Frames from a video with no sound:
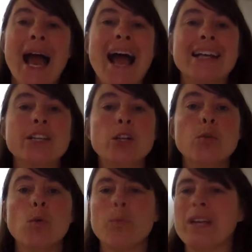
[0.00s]
And you
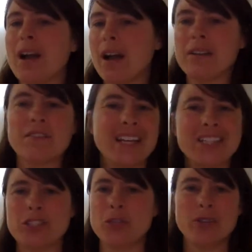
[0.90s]
will be kind of
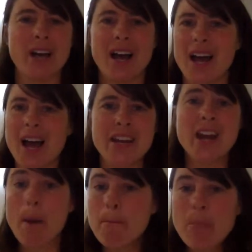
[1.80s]
issued a
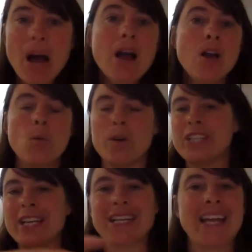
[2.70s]
number which
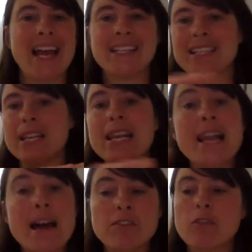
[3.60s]
indicates the
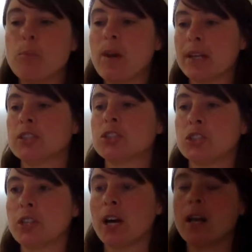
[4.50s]
level of blood
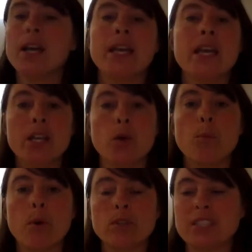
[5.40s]
sugar in your
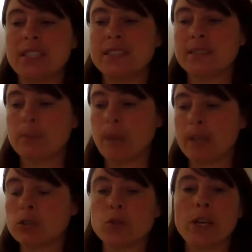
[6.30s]
body's
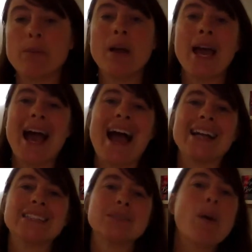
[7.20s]
bloodstream,
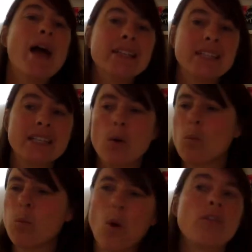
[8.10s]
and depending on
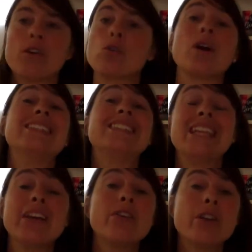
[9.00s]
what the
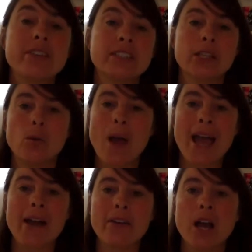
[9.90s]
criteria is in your
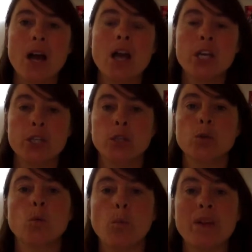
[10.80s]
area,
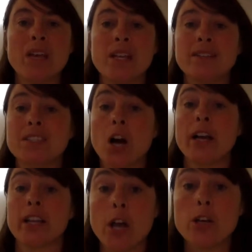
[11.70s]
you will be
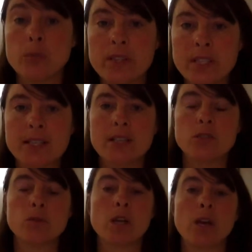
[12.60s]
diagnosed with
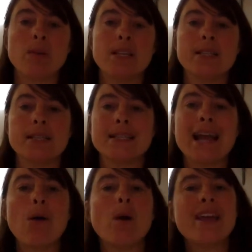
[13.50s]
gestational diabetes.
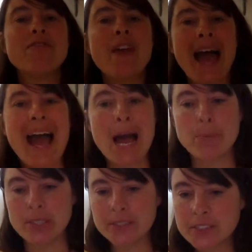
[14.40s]
Now, if that
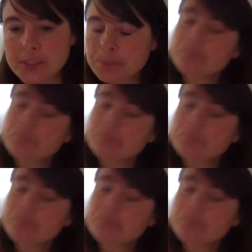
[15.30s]
happens,